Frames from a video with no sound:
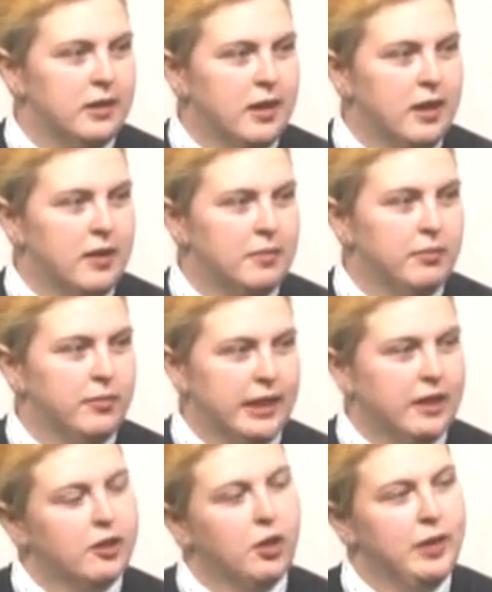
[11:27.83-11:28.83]
um,
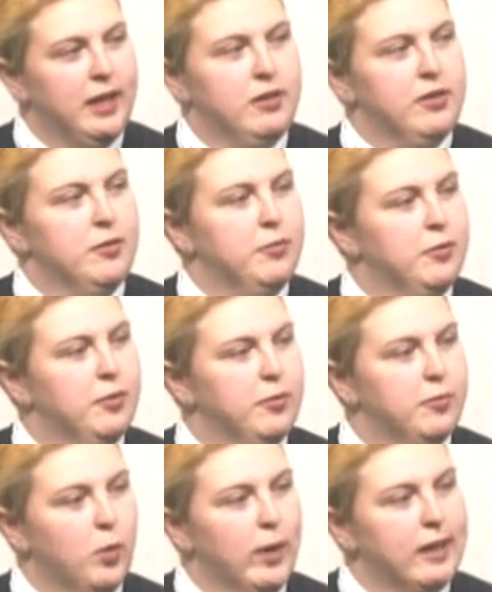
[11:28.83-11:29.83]
like a cohesive
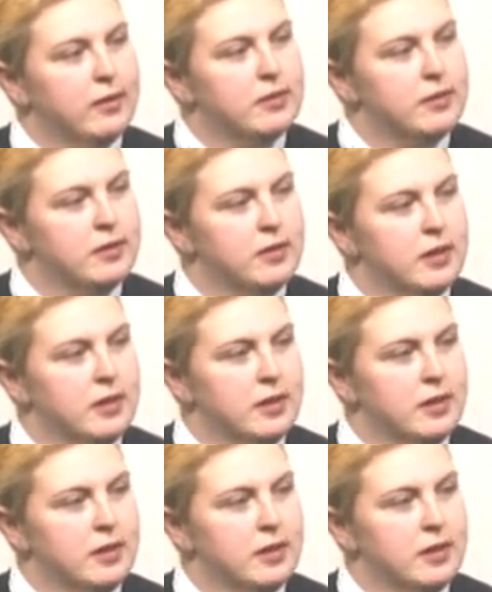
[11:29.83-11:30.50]
voice.